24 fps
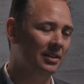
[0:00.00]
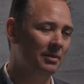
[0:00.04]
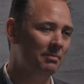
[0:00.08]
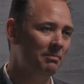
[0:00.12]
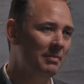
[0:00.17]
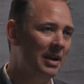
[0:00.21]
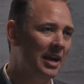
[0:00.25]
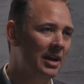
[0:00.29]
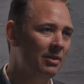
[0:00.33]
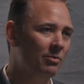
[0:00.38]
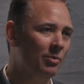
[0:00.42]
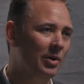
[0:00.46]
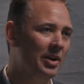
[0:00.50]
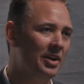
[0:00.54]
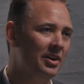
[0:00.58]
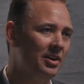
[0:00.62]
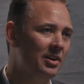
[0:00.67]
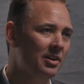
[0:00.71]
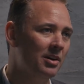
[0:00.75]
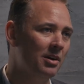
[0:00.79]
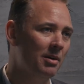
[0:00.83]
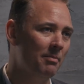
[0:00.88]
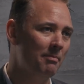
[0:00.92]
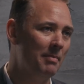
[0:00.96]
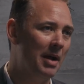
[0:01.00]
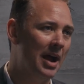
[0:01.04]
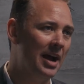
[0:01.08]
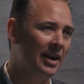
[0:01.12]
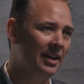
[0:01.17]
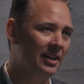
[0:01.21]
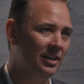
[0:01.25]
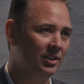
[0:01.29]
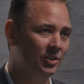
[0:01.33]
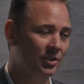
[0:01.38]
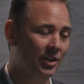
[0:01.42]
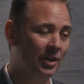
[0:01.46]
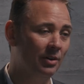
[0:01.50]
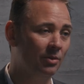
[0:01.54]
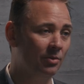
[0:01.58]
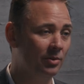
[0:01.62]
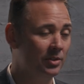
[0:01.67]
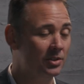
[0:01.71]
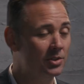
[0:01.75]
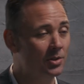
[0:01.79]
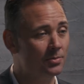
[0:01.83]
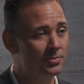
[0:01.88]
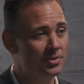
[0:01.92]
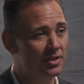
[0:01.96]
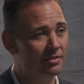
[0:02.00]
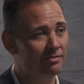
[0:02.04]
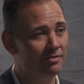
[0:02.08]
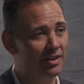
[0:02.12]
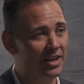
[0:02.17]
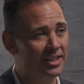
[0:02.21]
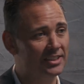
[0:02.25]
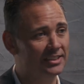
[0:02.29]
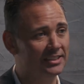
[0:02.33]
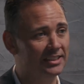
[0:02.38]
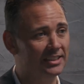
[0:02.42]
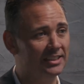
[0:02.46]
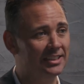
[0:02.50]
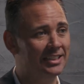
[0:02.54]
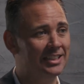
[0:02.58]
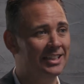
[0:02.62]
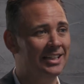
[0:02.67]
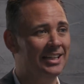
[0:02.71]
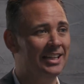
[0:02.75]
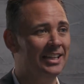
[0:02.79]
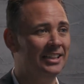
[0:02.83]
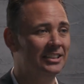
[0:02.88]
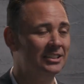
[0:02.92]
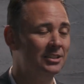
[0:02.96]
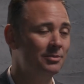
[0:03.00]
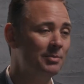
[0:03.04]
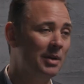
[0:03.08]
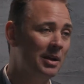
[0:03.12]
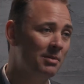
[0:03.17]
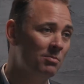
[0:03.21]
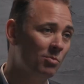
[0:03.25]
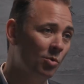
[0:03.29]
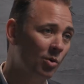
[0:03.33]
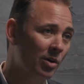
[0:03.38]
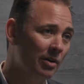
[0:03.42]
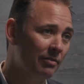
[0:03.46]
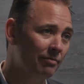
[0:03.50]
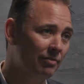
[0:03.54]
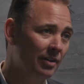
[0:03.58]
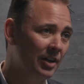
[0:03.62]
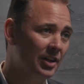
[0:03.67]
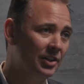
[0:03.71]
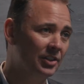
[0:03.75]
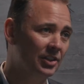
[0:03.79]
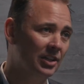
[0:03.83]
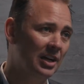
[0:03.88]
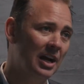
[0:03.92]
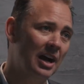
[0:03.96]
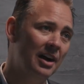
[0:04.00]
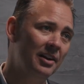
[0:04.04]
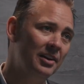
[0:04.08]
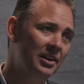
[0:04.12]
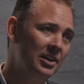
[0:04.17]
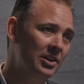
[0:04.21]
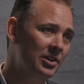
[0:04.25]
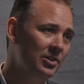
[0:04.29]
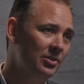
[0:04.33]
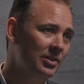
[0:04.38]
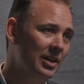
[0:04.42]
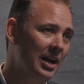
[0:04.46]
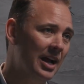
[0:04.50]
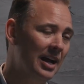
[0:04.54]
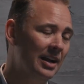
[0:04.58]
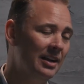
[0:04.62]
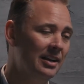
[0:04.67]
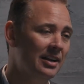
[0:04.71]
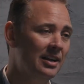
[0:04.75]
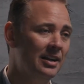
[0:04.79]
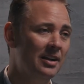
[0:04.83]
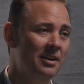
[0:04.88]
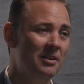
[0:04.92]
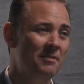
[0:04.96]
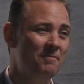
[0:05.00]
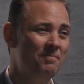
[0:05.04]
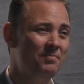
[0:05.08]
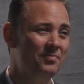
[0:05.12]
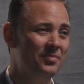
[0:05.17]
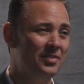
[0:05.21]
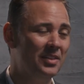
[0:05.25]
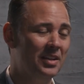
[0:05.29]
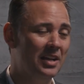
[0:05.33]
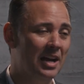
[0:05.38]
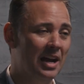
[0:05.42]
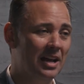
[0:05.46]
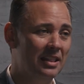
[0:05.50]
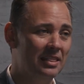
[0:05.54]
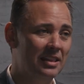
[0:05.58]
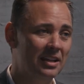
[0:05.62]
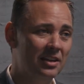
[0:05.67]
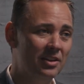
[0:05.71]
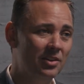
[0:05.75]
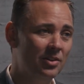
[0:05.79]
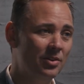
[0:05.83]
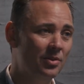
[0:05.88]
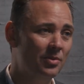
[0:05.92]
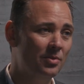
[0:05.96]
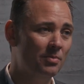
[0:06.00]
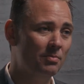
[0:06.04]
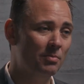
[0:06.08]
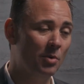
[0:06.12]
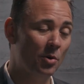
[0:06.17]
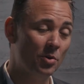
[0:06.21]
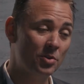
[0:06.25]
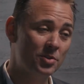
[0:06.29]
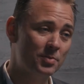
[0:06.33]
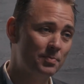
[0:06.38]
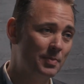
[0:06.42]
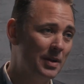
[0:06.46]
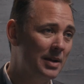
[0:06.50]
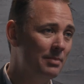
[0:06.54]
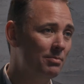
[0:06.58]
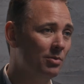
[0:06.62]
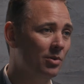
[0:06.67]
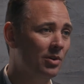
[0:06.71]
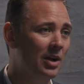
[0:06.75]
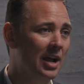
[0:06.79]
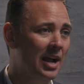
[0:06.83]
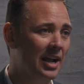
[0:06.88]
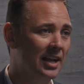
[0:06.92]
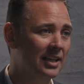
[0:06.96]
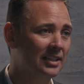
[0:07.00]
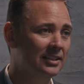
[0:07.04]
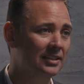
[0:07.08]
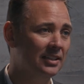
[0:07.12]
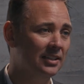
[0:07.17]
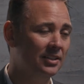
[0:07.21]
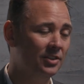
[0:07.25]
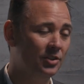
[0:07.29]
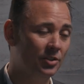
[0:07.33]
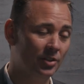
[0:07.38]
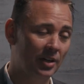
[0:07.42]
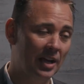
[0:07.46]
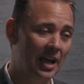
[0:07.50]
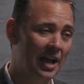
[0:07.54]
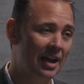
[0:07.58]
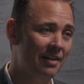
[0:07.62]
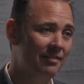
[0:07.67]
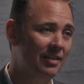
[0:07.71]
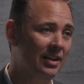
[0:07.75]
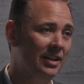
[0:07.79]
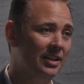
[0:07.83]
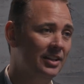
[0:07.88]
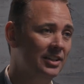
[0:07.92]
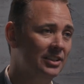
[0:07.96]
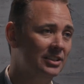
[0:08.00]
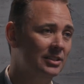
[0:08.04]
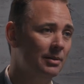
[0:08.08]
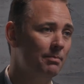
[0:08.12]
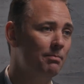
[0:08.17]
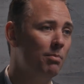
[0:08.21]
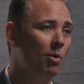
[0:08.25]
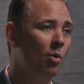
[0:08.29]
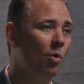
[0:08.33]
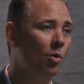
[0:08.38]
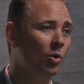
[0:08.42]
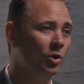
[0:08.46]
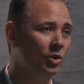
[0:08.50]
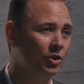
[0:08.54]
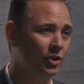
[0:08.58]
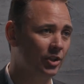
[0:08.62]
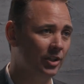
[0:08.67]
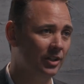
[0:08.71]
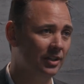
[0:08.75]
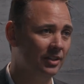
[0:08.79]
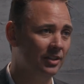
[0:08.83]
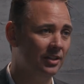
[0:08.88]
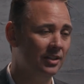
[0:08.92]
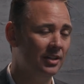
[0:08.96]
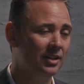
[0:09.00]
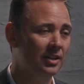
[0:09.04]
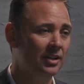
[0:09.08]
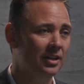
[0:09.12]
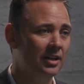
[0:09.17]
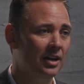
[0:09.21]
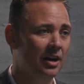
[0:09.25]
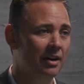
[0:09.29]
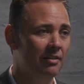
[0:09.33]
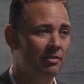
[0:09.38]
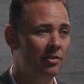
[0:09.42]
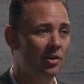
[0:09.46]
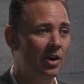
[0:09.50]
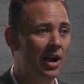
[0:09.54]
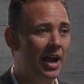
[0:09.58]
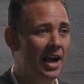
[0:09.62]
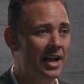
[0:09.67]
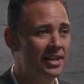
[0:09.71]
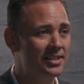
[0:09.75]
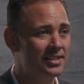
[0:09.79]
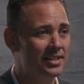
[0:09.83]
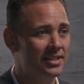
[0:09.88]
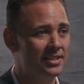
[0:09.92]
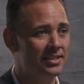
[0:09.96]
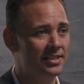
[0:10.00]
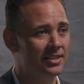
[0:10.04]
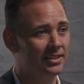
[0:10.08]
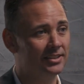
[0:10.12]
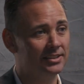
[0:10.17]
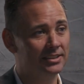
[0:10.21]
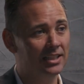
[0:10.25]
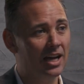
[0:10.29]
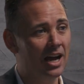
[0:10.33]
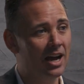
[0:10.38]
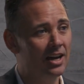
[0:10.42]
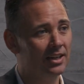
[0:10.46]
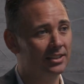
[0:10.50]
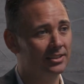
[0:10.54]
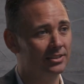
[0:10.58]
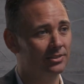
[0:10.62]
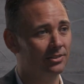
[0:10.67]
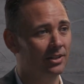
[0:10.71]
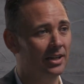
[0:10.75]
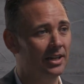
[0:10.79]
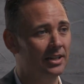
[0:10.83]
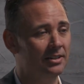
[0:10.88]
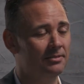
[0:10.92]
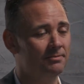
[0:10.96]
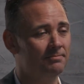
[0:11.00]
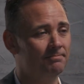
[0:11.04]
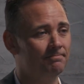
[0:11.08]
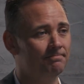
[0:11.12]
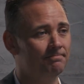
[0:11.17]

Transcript: The main way you can combat it in general in terms of investing is to make more inflation. How do you do that? I think most people should have at least a portion of their assets in stocks, right?